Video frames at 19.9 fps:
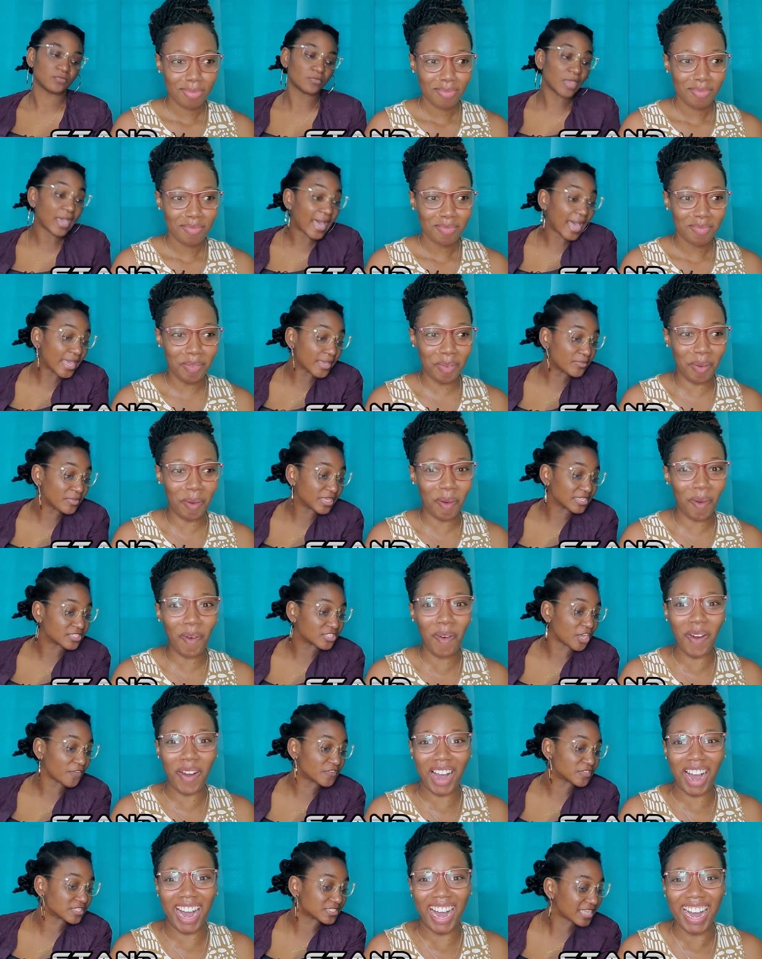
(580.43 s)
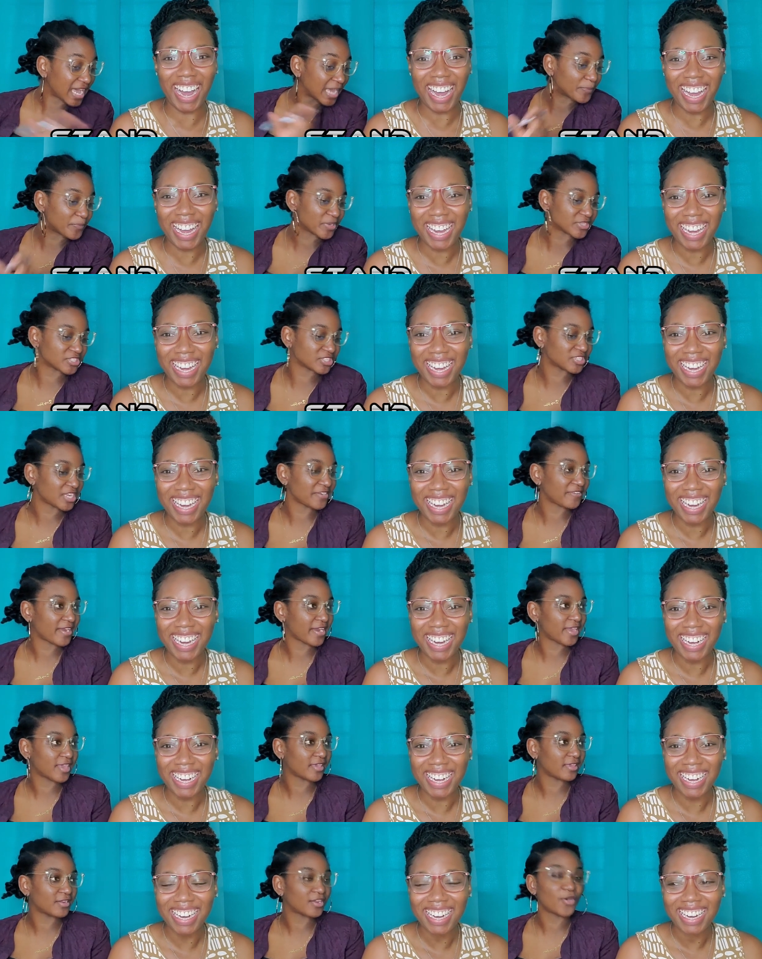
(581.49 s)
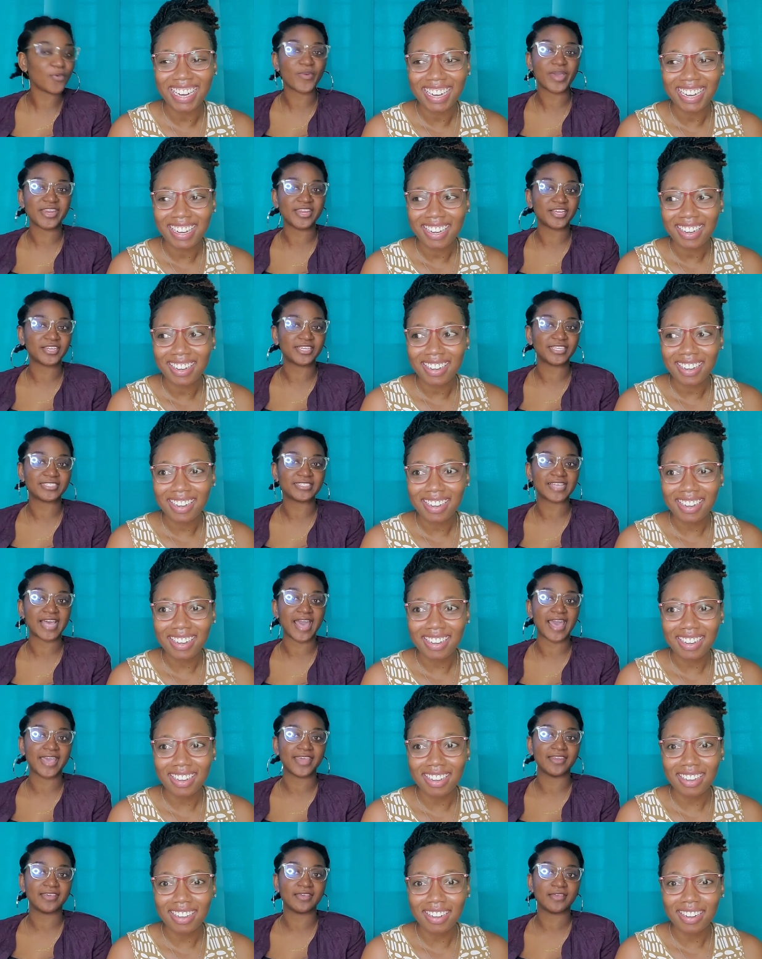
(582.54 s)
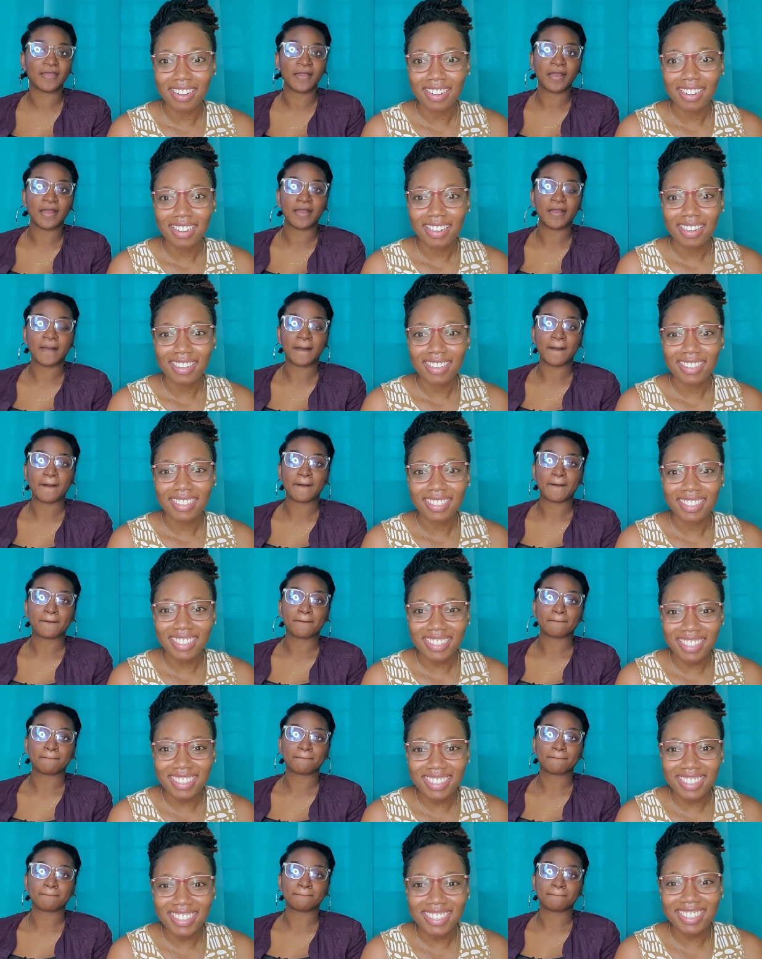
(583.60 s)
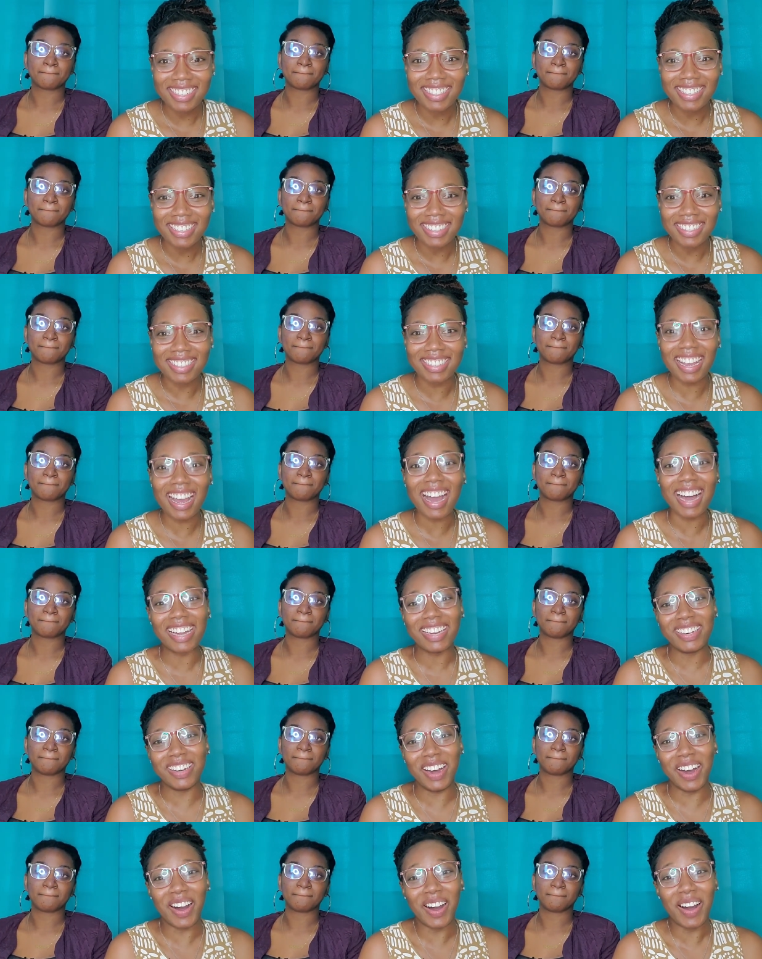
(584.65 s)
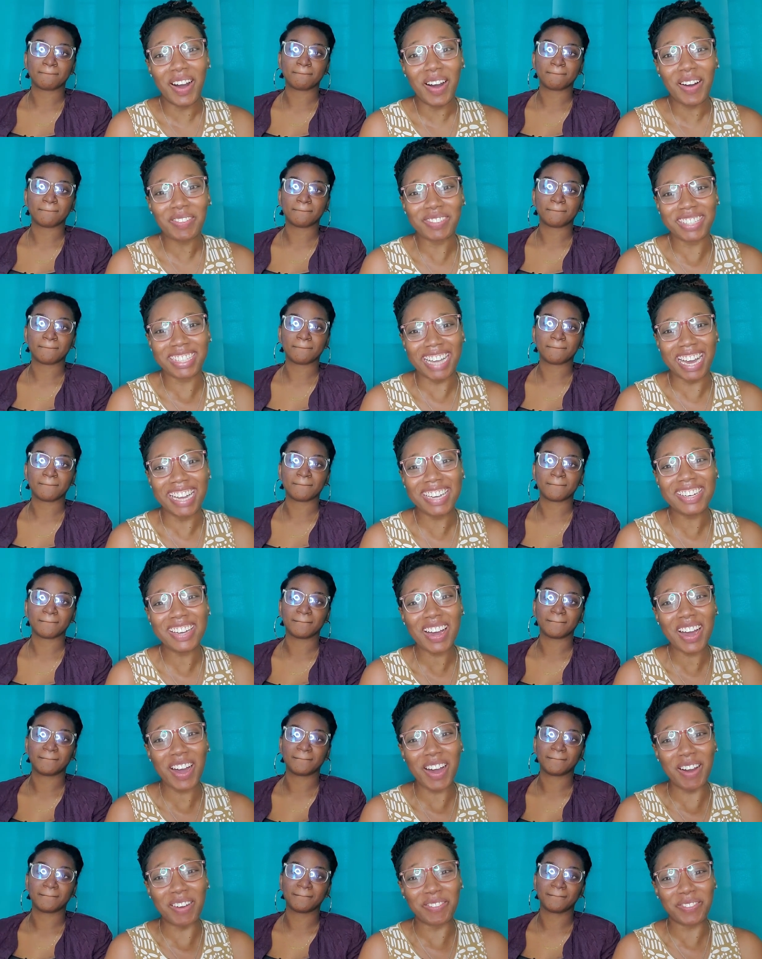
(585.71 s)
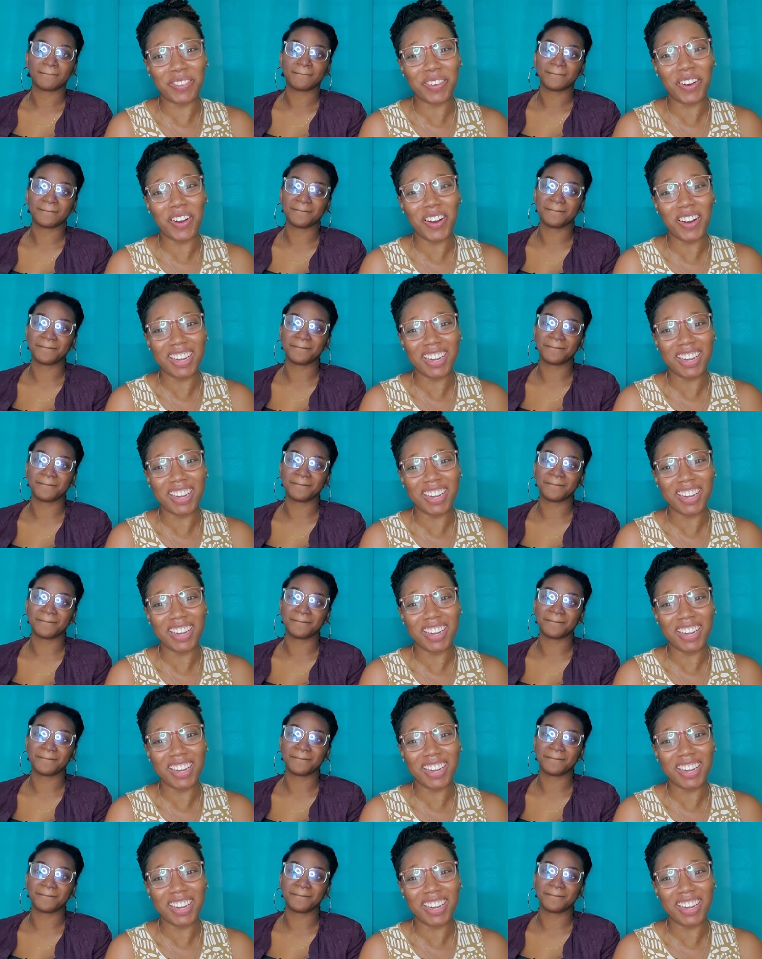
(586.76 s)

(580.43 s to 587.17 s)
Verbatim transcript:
Speaker 1: I no. you have to start press it already. know, when you decide.
Speaker 2: Stand up, stand up for